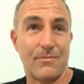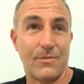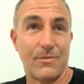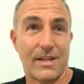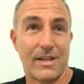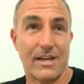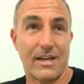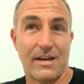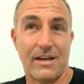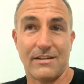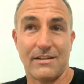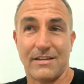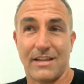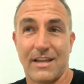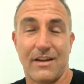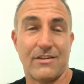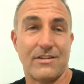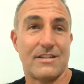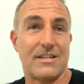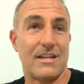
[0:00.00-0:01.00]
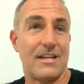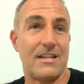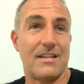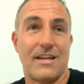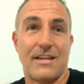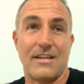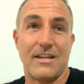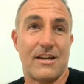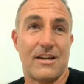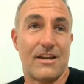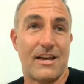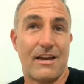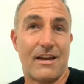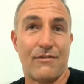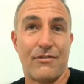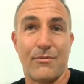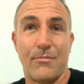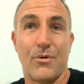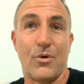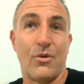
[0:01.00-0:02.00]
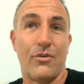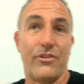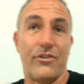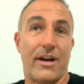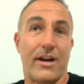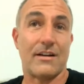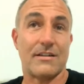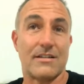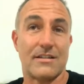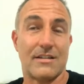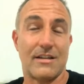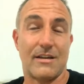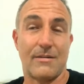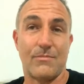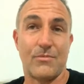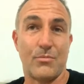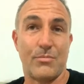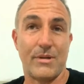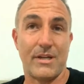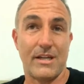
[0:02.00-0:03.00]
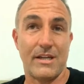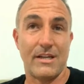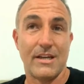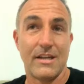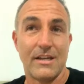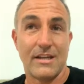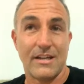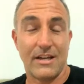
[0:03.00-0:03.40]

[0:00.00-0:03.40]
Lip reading: We can't guarantee that you're going to have them all dark. Some will be.